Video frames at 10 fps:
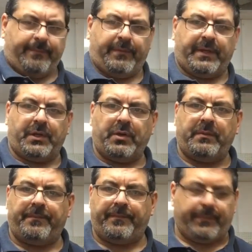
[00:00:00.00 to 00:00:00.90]
with the
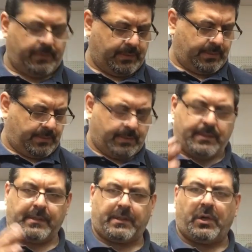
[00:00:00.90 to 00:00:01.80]
new
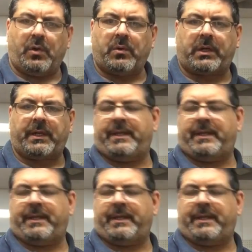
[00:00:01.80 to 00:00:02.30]
cork